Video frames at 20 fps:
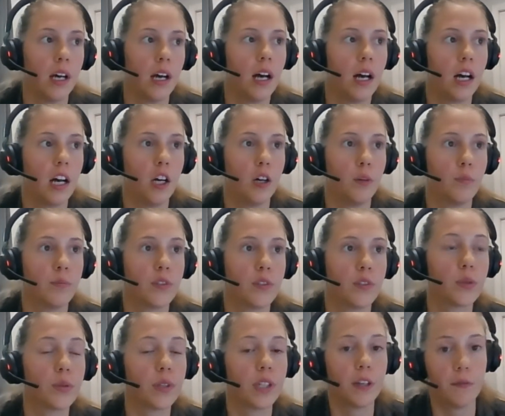Um,
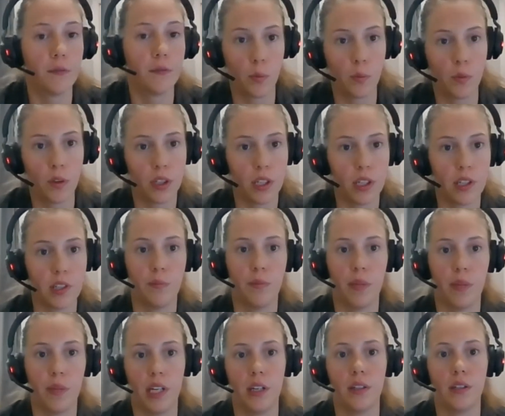so if someone has
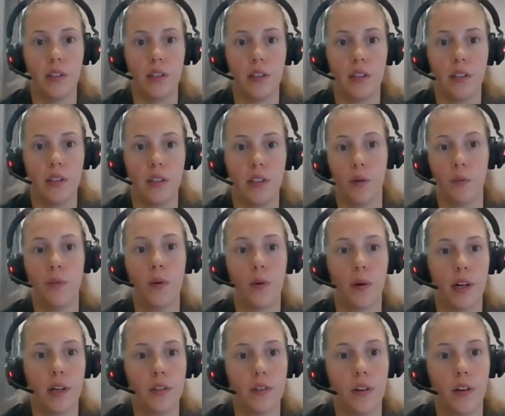made a
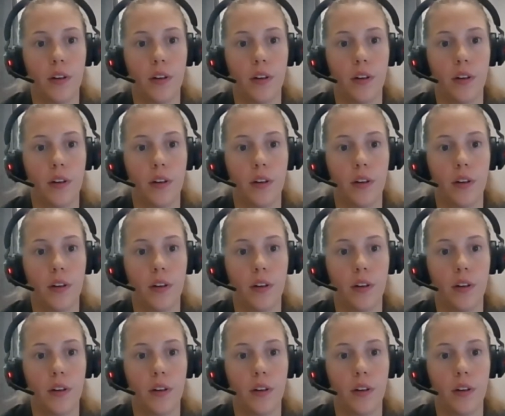report